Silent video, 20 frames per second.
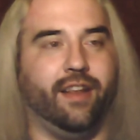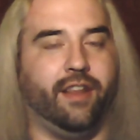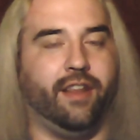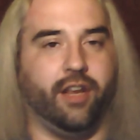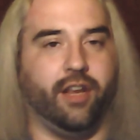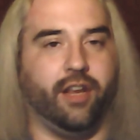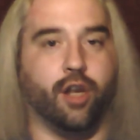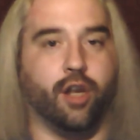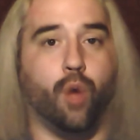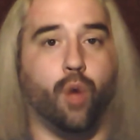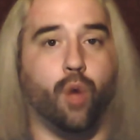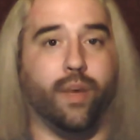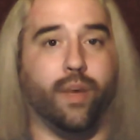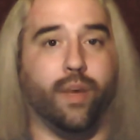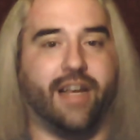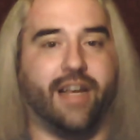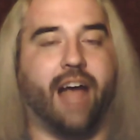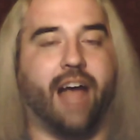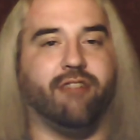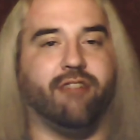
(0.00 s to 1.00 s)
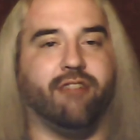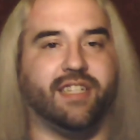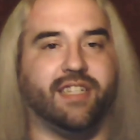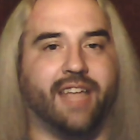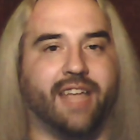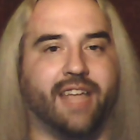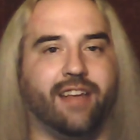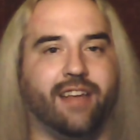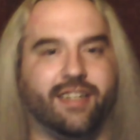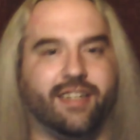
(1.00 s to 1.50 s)
you know, when Kairi
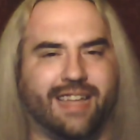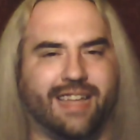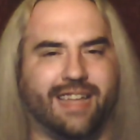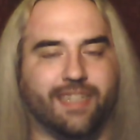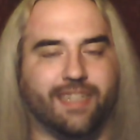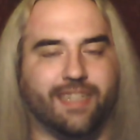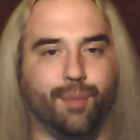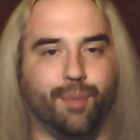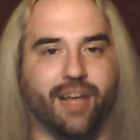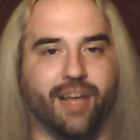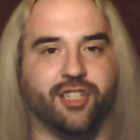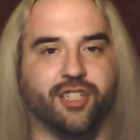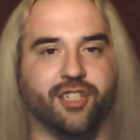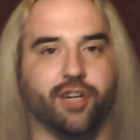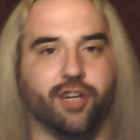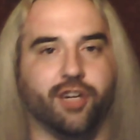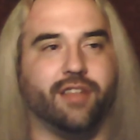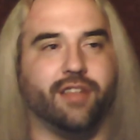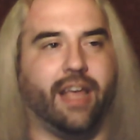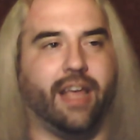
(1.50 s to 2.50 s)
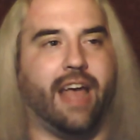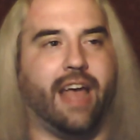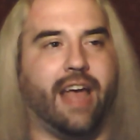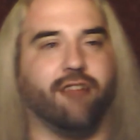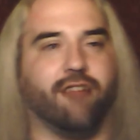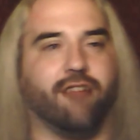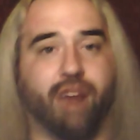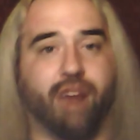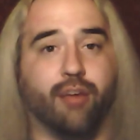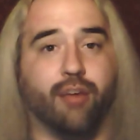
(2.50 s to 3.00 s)
Sane and Tessa Blanchard, they had
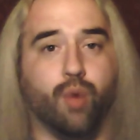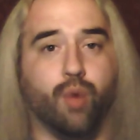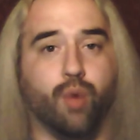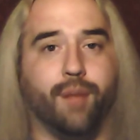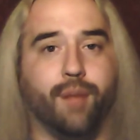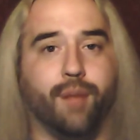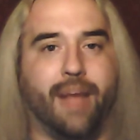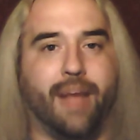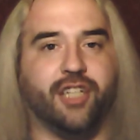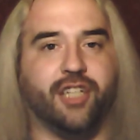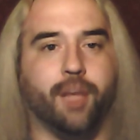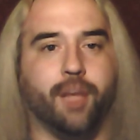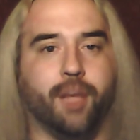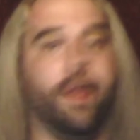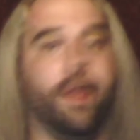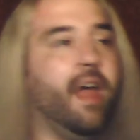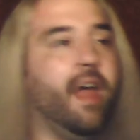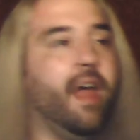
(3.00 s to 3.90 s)
a round 1 matchup,